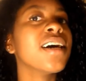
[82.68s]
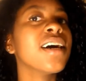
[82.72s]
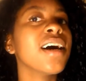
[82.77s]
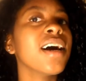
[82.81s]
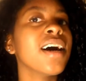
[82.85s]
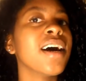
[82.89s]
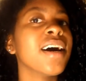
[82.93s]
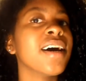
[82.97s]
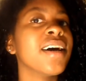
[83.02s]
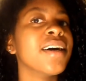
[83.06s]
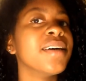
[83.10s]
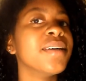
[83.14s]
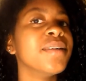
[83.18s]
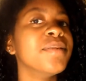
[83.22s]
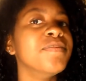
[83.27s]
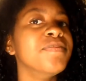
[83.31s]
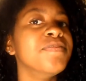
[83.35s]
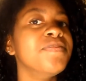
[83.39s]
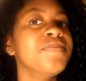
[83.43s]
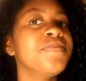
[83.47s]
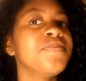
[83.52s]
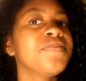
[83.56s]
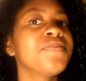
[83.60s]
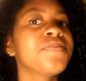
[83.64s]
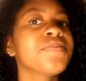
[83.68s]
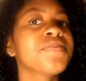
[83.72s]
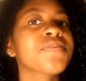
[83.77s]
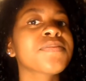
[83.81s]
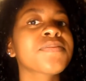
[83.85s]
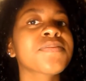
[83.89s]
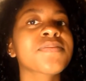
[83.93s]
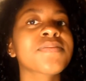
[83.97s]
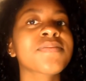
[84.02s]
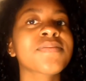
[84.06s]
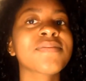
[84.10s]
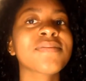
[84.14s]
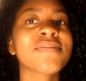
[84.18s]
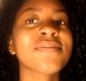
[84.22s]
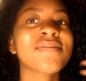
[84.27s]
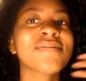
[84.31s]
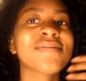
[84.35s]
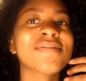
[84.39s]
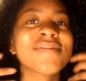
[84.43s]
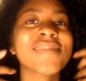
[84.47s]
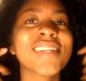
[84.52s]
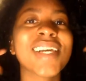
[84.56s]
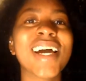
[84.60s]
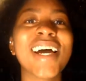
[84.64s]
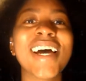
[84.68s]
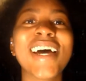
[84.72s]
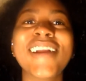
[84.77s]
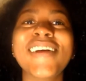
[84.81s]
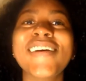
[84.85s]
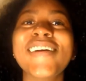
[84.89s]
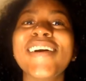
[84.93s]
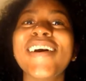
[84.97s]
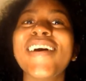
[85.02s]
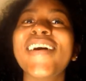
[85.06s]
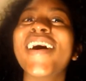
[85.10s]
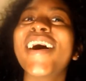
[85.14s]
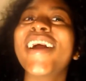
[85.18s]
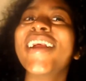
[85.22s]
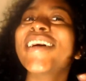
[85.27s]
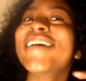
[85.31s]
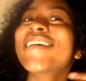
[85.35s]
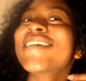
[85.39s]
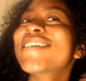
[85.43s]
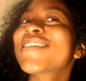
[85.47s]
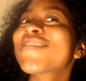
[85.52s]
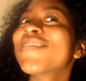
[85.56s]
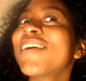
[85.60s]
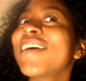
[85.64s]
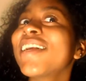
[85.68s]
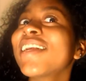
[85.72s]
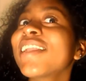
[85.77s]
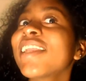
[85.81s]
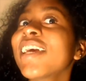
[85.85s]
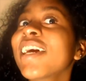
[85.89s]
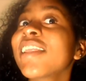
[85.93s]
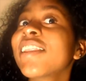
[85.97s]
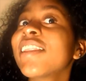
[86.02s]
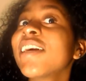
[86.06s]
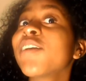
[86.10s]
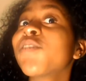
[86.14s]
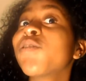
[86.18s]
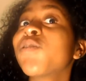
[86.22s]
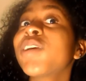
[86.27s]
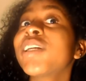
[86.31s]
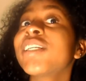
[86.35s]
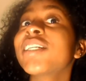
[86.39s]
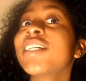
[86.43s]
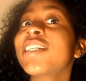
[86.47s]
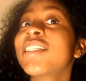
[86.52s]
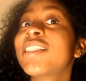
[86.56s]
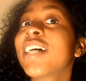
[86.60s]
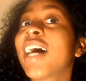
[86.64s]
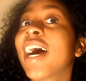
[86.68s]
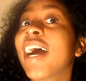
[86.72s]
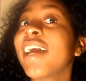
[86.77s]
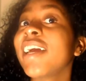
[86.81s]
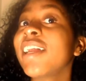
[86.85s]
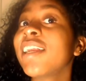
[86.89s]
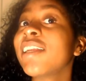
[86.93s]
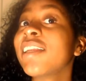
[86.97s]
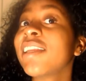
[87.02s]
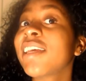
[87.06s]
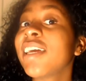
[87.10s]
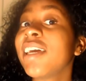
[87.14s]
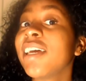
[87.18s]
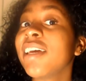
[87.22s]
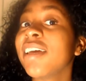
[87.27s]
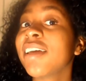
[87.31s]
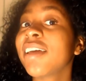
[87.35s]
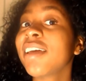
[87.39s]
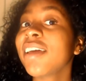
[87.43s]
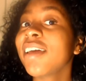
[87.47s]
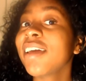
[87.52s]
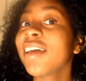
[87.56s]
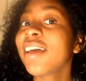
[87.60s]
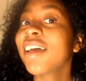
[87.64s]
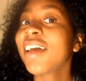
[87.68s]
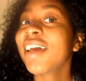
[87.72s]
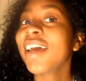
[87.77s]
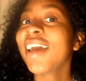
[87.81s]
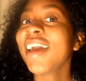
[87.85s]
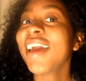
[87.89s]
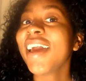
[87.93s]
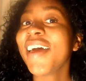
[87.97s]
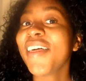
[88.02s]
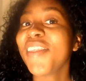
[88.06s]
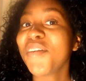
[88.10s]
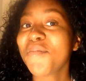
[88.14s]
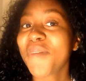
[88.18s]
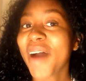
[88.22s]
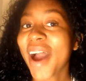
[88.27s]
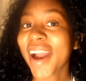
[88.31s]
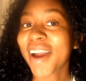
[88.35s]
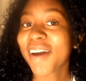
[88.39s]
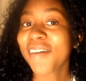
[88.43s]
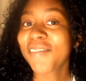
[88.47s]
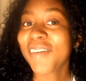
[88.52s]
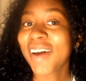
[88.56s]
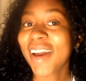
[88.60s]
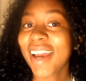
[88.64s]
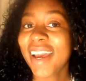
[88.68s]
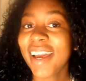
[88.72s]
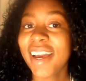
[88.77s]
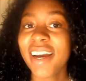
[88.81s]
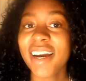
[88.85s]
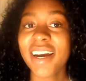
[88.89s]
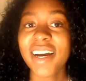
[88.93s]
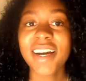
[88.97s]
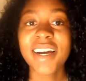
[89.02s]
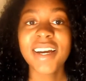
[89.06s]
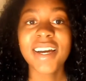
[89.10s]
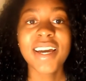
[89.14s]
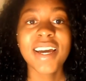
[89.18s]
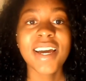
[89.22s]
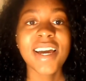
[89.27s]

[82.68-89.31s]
Um, I don't know how to explain. Like they're really tight and kinky in the back of my hair.